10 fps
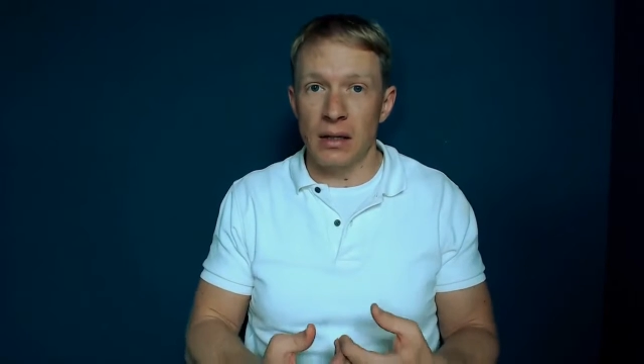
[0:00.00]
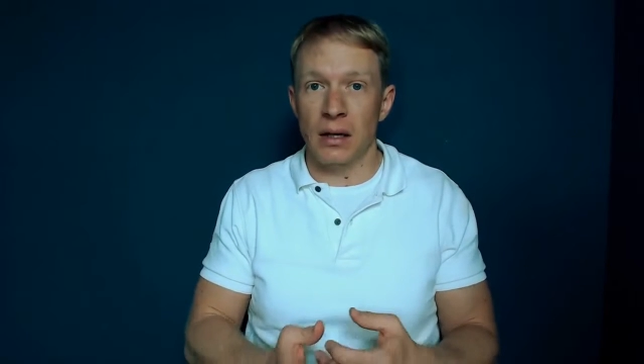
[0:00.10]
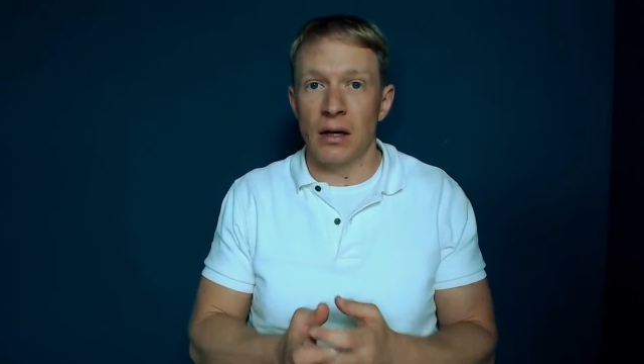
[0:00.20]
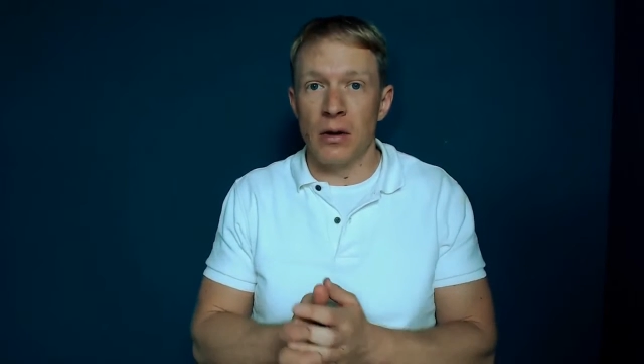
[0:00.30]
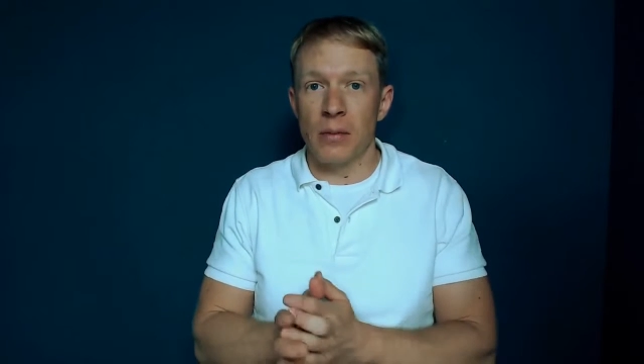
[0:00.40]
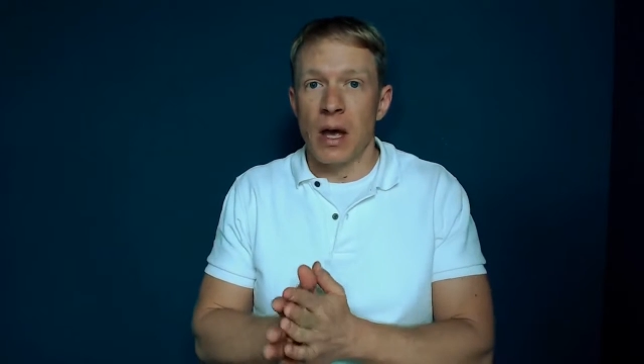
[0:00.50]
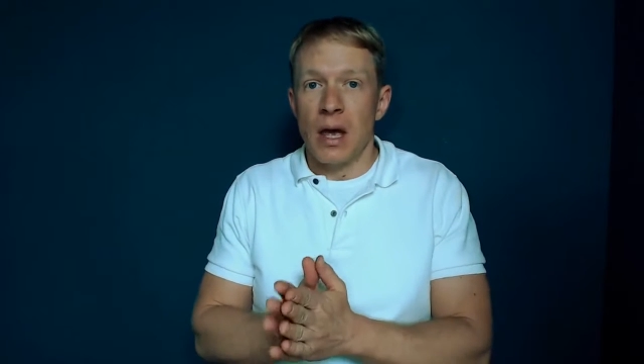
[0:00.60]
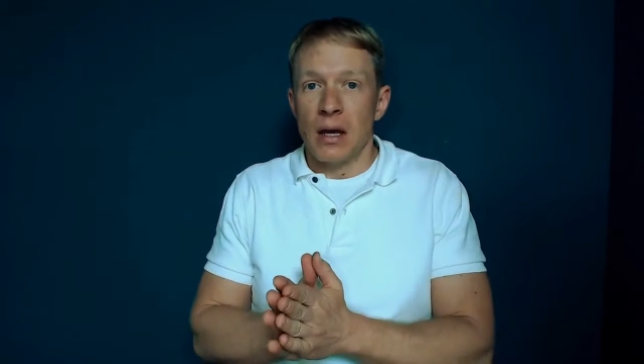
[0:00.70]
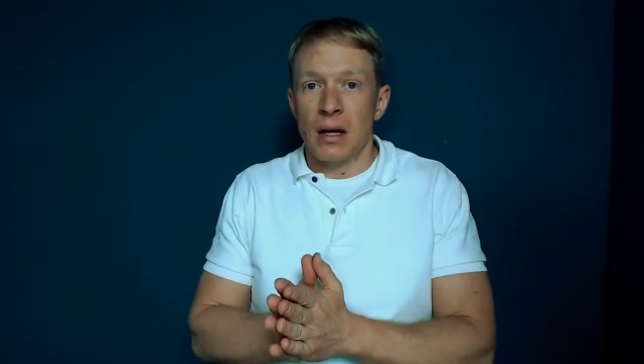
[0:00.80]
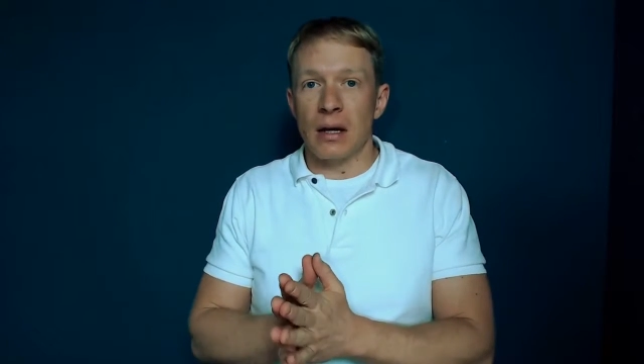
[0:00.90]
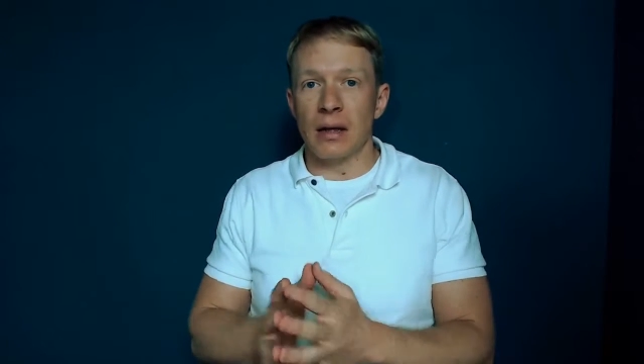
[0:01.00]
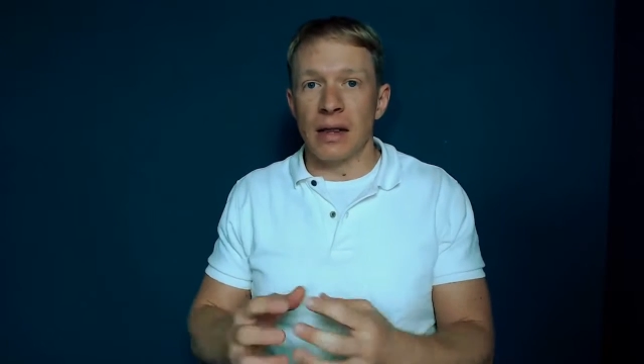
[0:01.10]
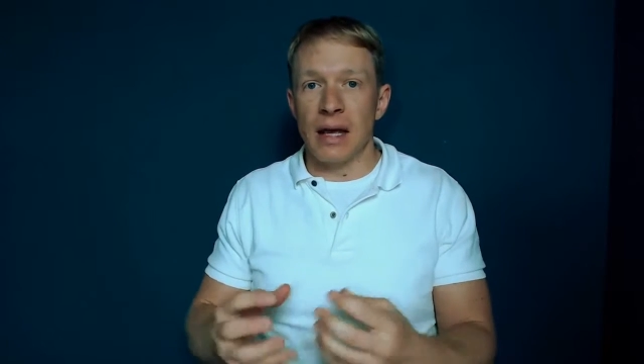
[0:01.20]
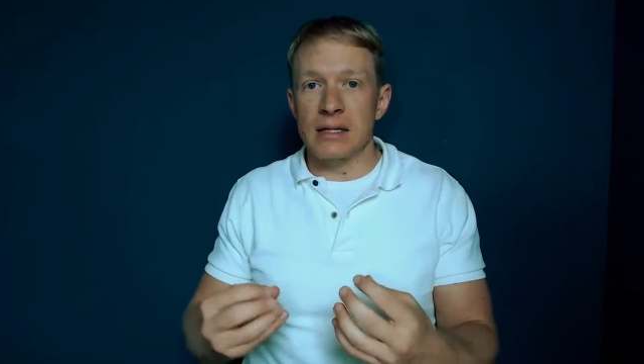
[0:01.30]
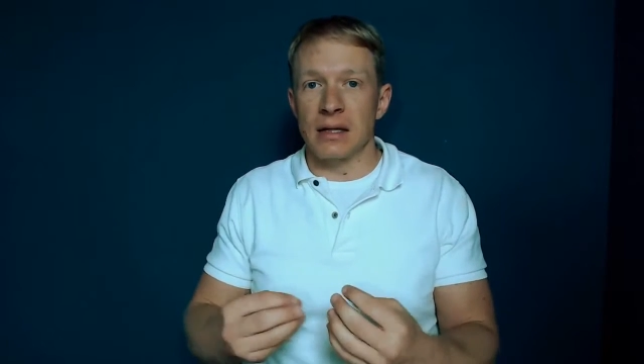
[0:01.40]
It can help uh,
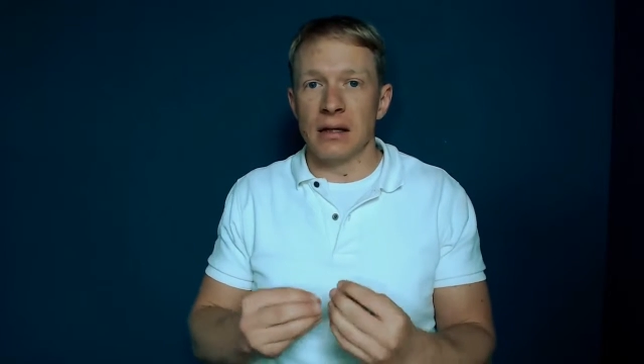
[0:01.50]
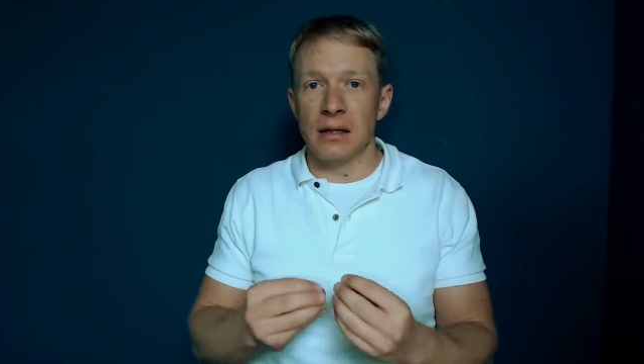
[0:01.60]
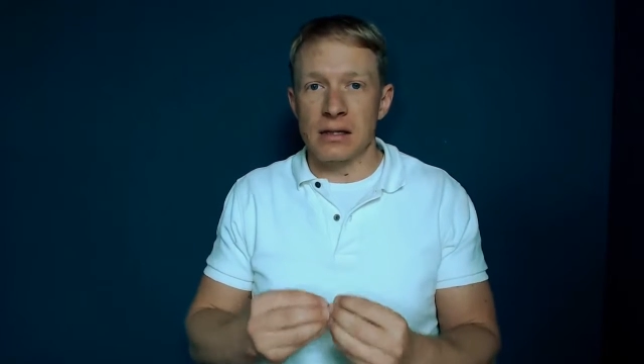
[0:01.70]
lessen the